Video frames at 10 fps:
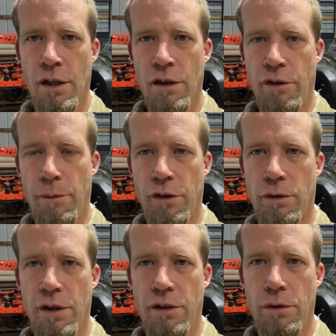if anybody's
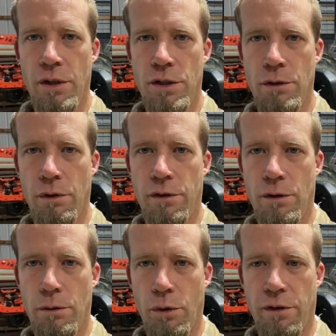running into an issue with
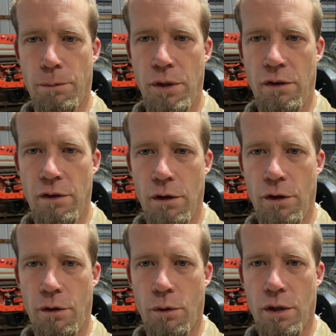your PTO
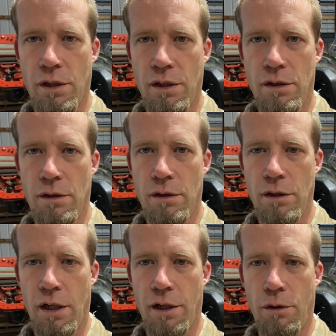not working and
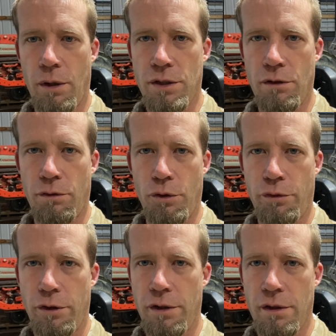you got any questions, feel
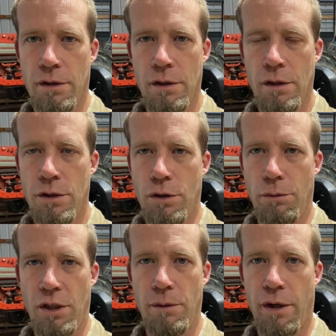free to shoot
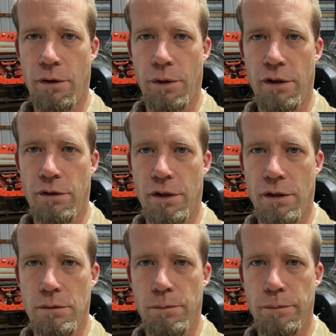me an email or whatever, and
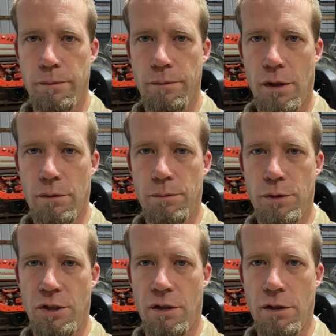I'll
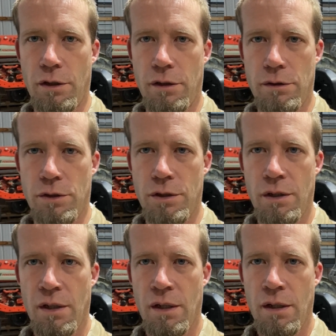share any knowledge
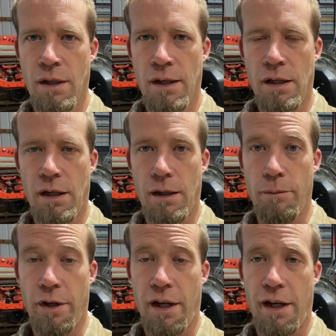
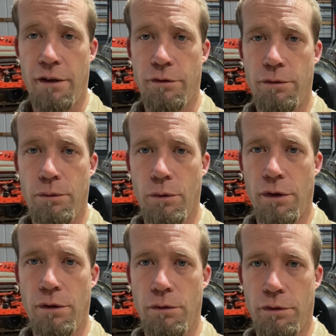that I have
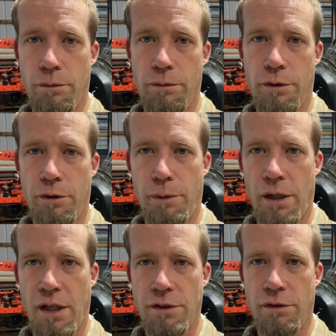with you from the
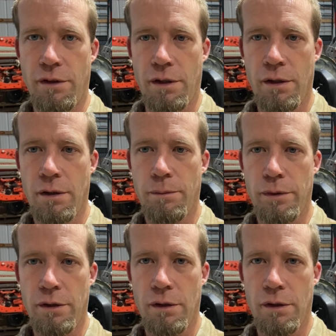repair I just did. But